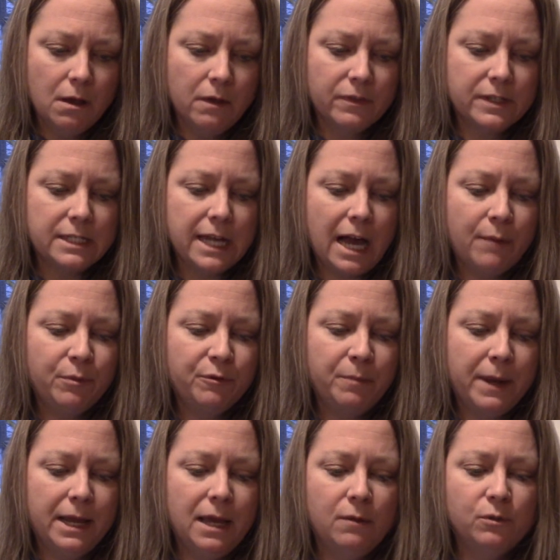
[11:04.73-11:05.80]
The top of my
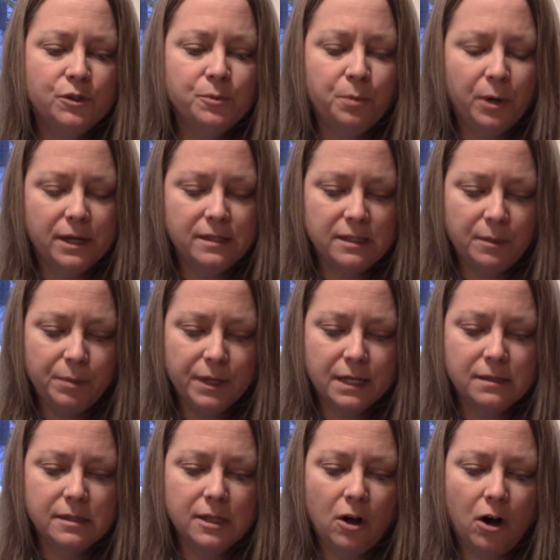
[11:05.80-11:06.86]
head was pressed up
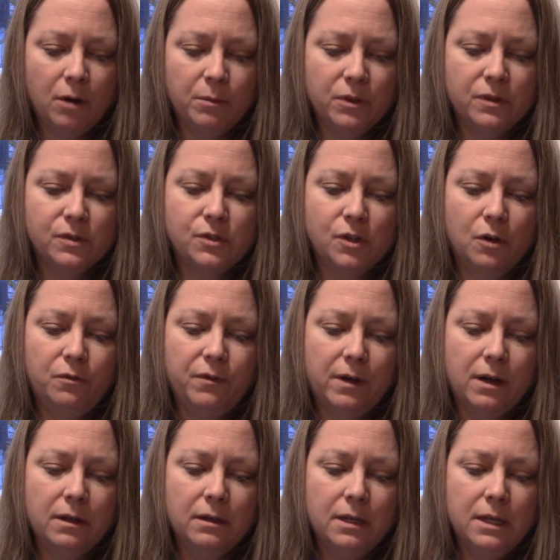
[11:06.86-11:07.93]
against the arm of the
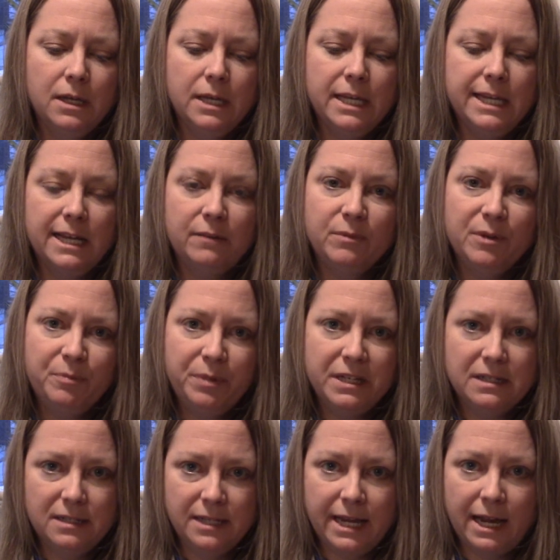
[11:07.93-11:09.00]
sofa. He had me
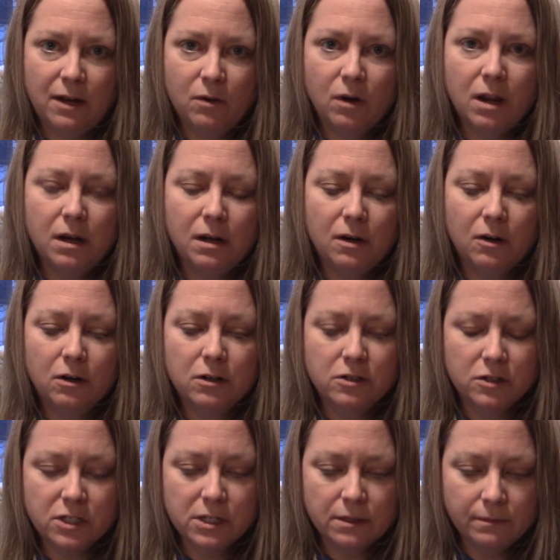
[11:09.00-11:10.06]
pinned down, and it
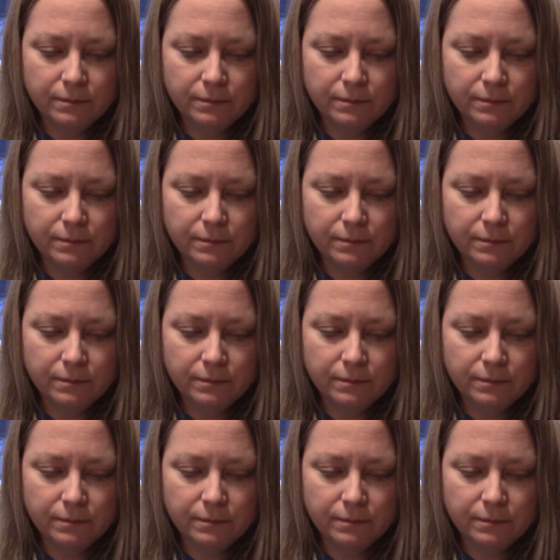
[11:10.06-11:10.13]
hurt.